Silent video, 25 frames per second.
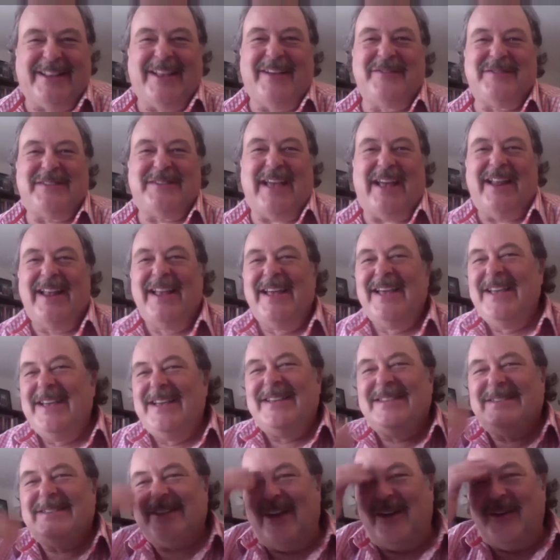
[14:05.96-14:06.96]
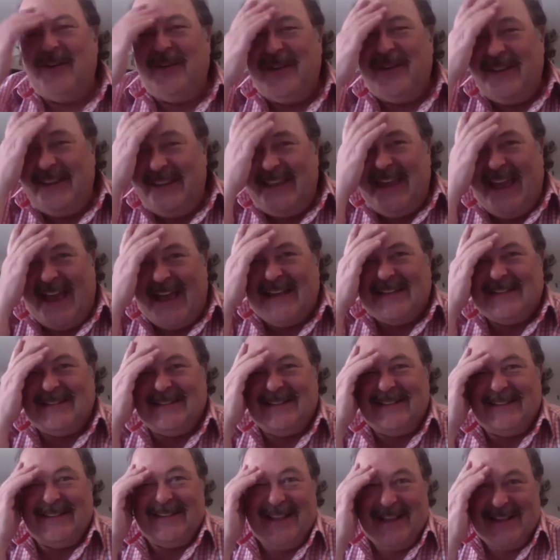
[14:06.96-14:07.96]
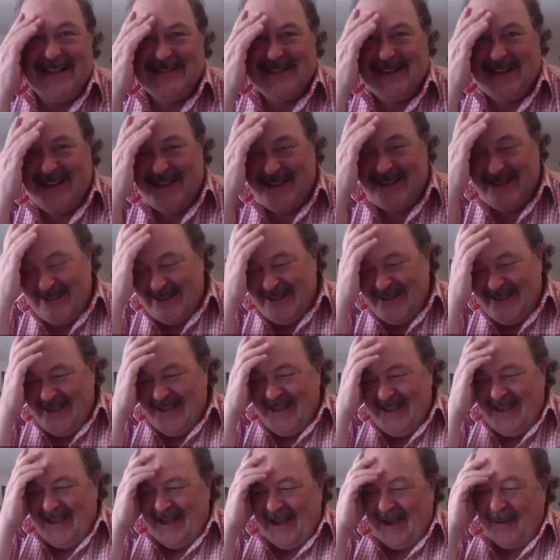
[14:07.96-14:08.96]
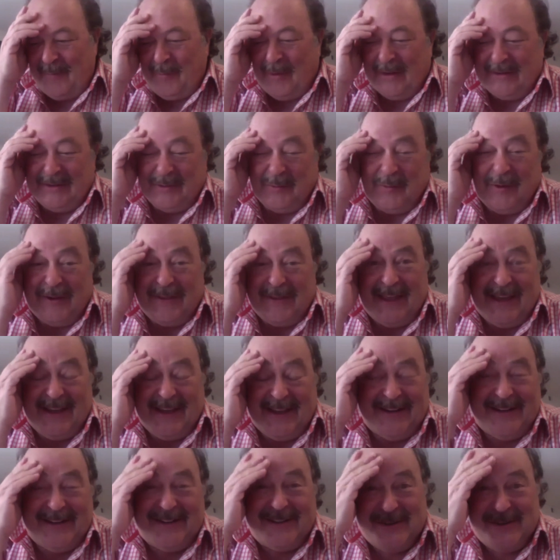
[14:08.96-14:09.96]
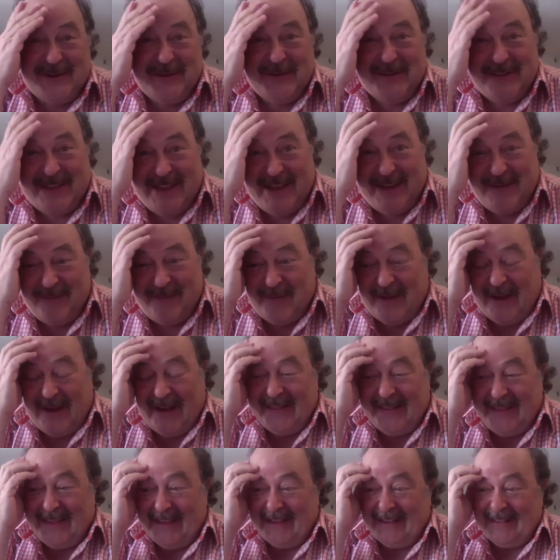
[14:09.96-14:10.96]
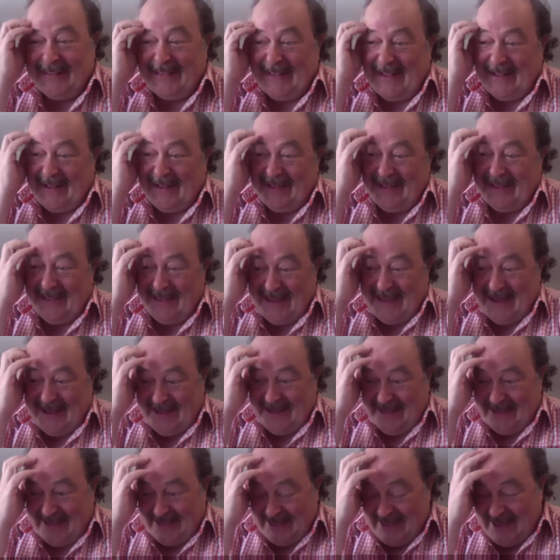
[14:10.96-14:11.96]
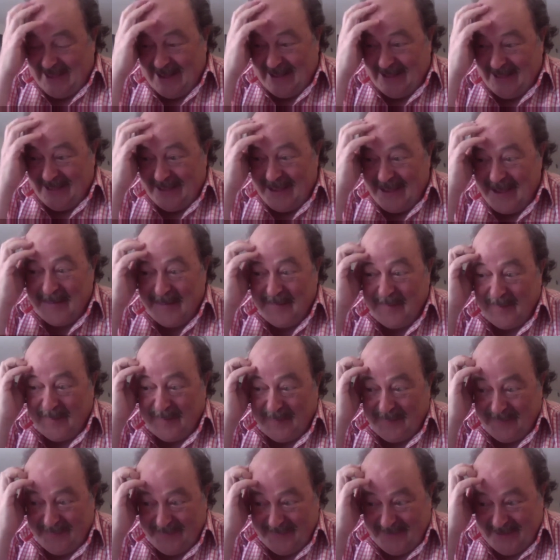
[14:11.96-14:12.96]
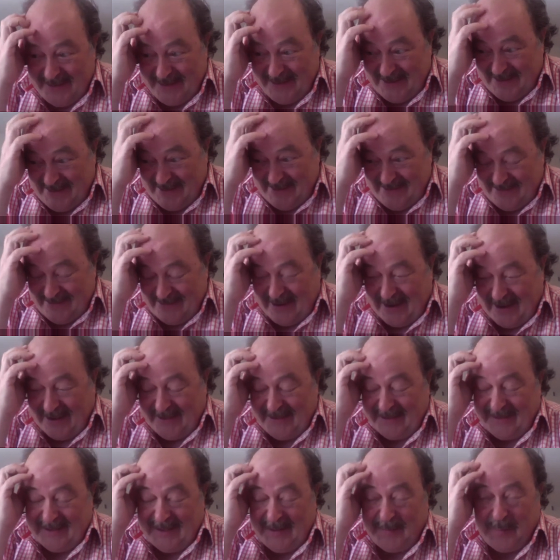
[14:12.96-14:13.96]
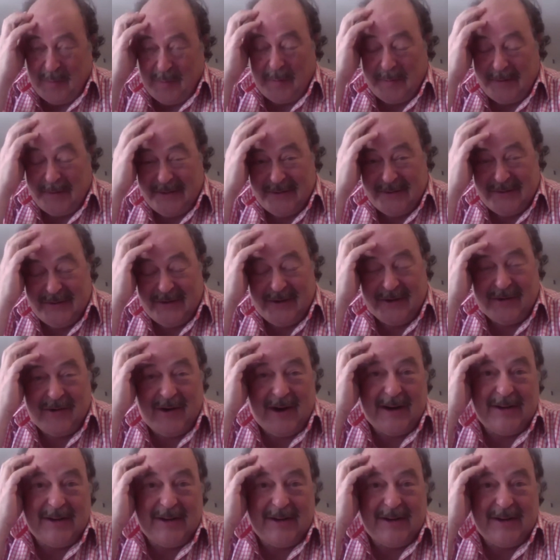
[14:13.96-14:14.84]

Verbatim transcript: comes out. So yes, there's a. I wonder what they're going to do with him. I think they'll they'll they'll um, I think they'll probably do a great